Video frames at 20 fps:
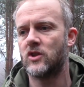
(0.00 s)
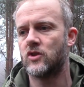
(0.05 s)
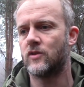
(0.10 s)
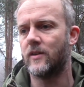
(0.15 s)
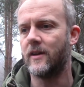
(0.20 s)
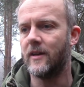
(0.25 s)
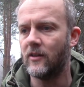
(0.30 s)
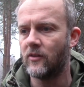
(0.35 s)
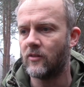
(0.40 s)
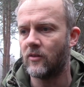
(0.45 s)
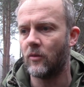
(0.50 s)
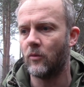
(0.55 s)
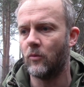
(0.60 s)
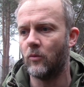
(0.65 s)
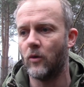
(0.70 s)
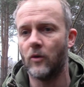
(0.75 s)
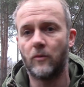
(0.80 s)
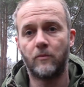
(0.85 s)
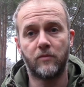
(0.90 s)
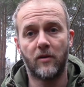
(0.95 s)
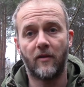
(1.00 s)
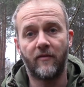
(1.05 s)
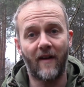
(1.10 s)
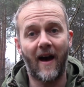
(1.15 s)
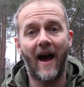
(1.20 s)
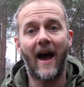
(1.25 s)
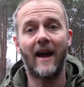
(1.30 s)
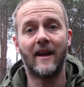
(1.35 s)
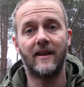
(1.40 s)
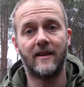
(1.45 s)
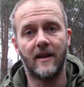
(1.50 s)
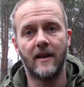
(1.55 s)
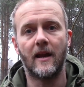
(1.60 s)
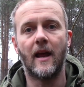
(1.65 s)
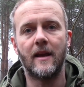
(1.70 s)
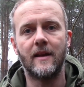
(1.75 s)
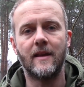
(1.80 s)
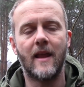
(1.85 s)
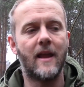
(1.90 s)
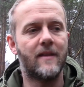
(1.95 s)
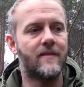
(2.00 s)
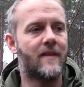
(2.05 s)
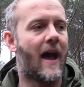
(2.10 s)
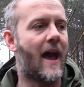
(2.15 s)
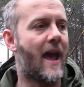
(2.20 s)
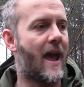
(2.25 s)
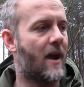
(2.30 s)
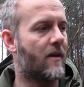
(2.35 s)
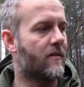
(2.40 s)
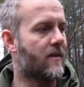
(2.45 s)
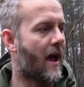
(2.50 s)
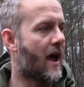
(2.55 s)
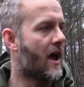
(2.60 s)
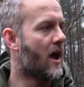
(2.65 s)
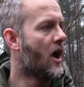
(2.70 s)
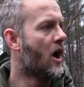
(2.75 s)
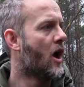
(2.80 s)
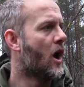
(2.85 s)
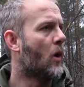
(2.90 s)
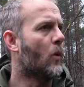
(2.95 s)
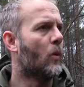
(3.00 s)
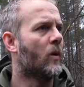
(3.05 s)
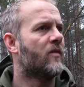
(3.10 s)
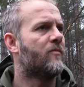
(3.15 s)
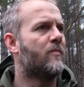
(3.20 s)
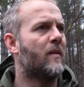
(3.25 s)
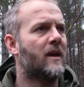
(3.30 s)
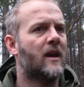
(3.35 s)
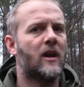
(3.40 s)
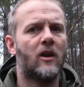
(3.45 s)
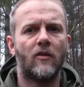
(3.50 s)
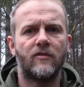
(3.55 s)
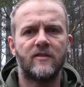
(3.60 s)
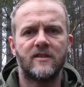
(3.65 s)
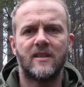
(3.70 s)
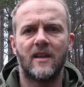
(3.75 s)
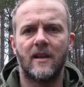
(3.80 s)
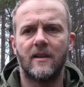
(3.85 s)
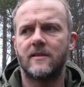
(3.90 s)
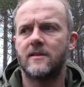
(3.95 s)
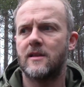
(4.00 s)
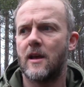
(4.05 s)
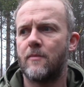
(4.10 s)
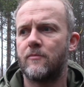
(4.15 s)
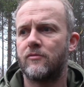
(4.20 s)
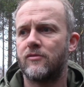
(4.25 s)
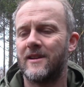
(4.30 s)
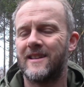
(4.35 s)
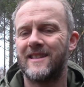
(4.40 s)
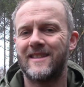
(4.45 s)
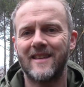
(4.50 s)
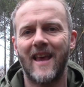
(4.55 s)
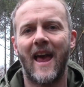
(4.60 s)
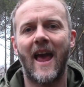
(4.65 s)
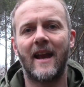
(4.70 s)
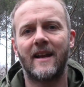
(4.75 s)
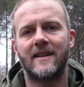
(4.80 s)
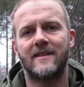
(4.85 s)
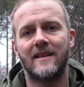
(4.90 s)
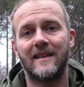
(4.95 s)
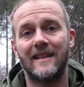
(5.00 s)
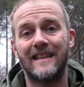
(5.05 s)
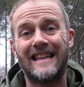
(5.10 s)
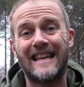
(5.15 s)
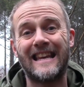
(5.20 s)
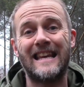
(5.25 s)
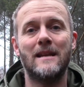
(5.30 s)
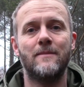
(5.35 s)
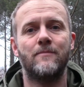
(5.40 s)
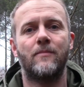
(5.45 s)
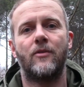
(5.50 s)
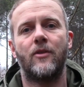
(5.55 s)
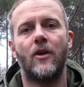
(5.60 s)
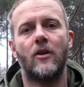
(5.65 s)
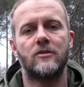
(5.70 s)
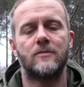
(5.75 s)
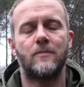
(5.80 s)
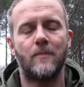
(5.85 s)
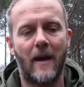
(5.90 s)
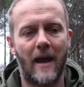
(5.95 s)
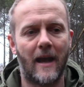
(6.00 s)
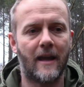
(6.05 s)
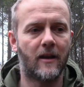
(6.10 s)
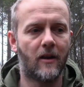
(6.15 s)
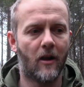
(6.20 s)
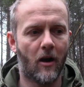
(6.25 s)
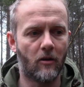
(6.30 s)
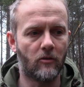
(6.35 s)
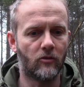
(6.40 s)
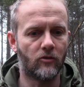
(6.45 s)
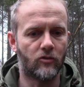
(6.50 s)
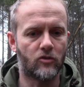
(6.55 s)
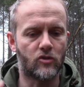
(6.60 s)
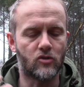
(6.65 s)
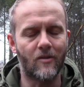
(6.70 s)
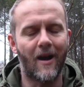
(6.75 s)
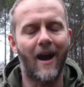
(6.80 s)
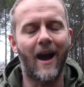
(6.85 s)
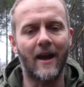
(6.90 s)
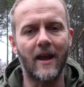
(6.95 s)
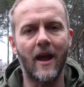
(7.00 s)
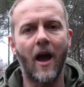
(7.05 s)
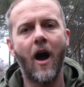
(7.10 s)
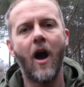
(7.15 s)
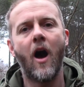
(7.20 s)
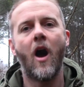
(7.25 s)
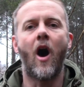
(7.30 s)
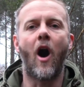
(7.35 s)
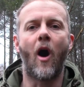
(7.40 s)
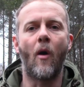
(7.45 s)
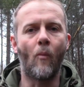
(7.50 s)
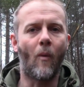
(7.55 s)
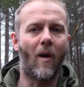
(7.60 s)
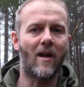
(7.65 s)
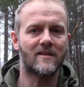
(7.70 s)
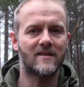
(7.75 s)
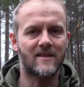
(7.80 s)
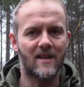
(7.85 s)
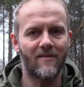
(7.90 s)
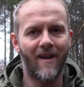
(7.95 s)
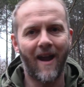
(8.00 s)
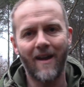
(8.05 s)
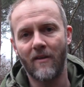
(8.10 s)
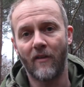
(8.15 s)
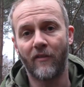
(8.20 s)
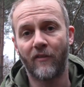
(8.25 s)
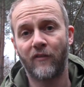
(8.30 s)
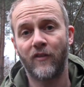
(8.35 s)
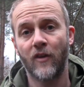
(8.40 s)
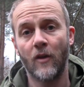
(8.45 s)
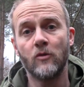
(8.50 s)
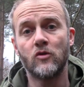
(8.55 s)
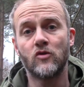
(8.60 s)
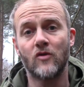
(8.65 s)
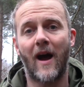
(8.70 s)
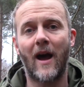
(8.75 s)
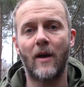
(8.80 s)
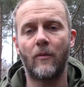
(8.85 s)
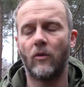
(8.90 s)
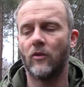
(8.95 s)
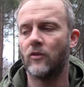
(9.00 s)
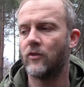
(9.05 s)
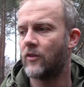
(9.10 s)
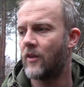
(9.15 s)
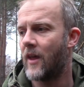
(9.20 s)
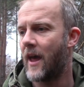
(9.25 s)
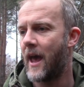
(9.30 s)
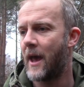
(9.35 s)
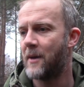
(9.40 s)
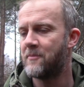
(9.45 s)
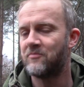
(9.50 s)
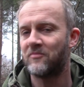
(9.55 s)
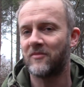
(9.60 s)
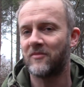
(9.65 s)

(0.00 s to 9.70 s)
trees would provide in, in that area would have been enough to, to protect and keep those pine cones dry and whilst there are a few dry ones there